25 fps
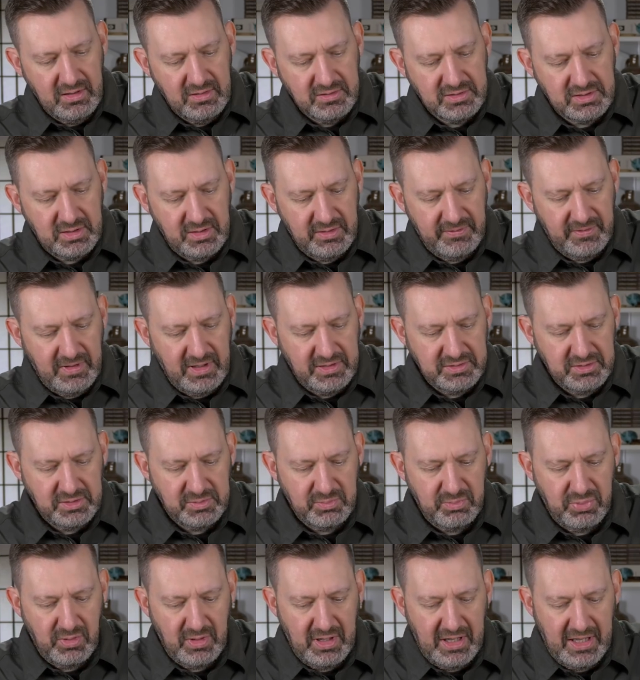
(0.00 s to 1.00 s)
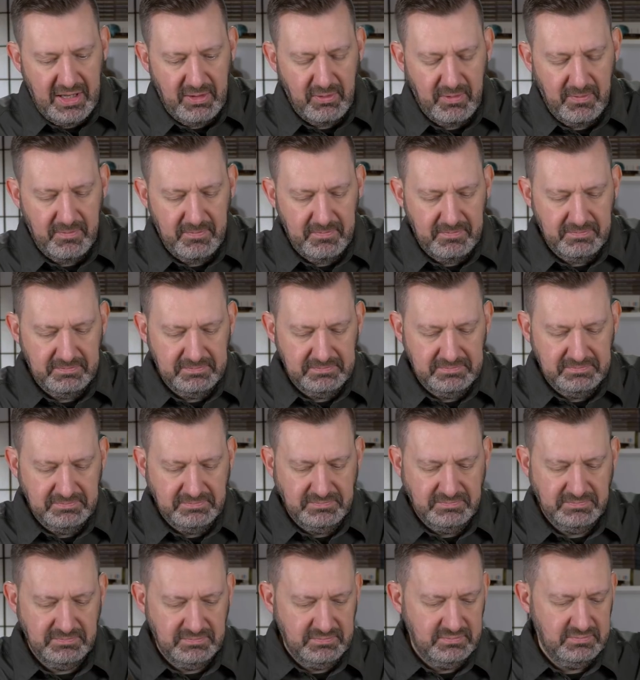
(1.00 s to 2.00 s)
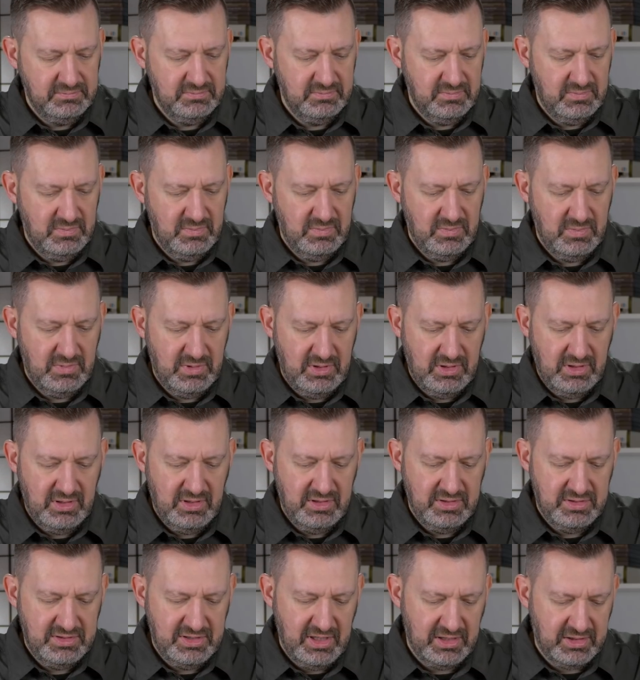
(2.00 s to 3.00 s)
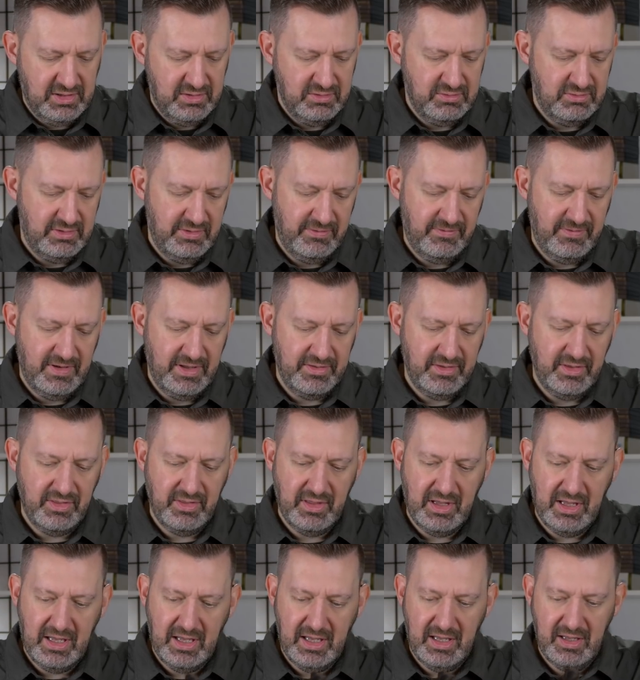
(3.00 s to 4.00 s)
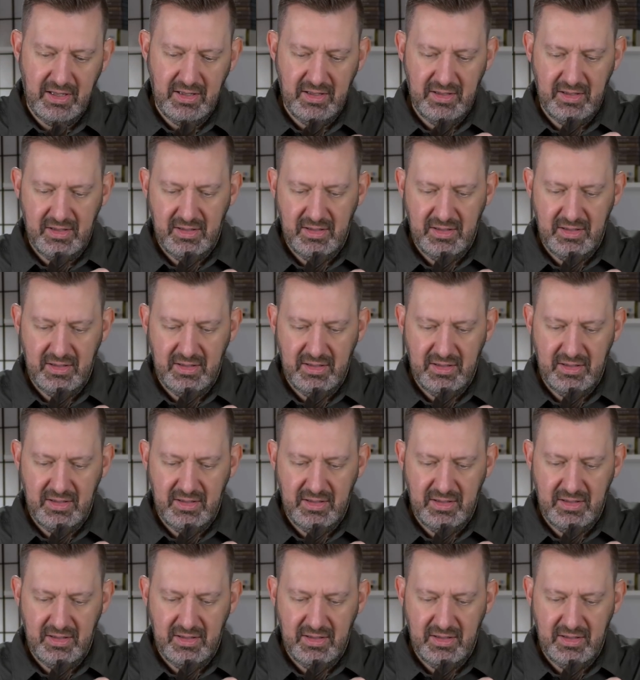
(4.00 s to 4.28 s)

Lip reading: So if I just pull out a secondary feather there,